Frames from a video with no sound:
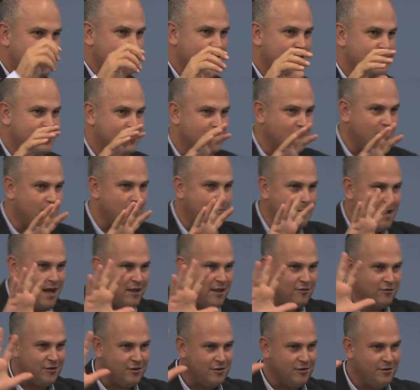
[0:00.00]
So
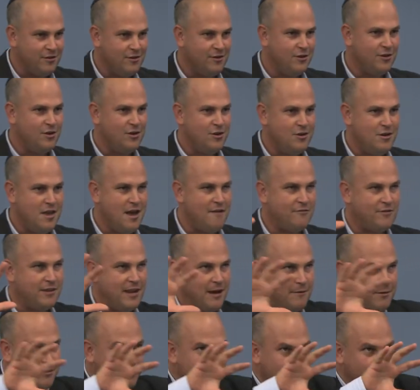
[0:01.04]
imagine you have to now
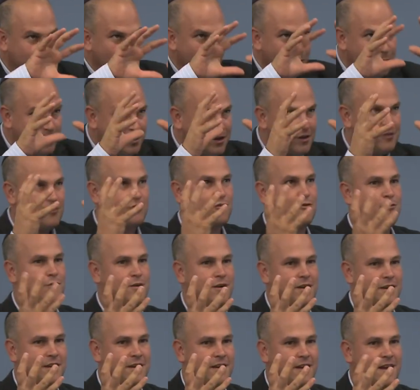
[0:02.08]
interpret history
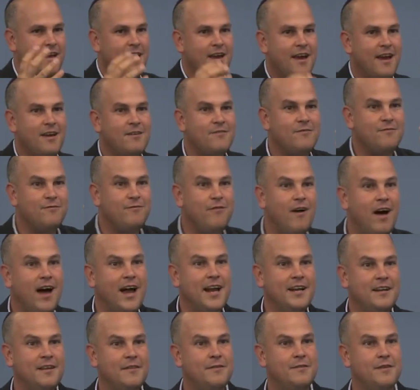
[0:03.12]
and
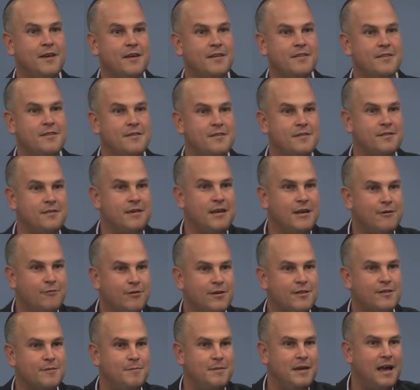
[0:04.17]
find the
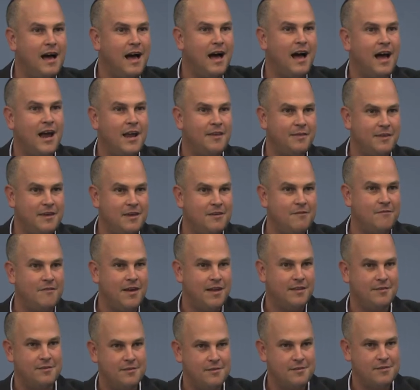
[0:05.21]
secrets behind the
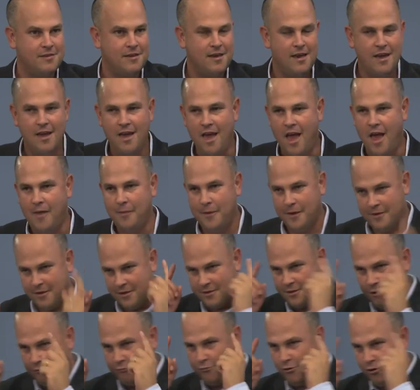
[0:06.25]
events. And this is
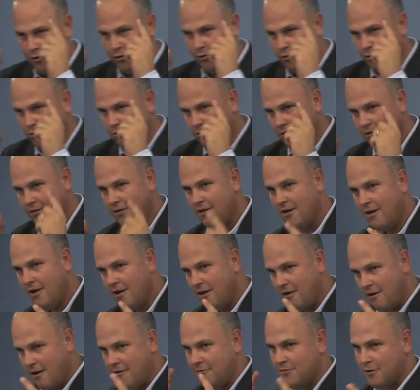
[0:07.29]
the role
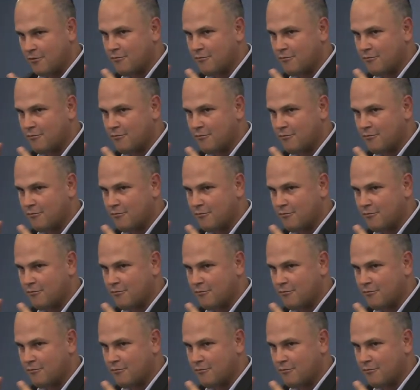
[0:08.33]
of the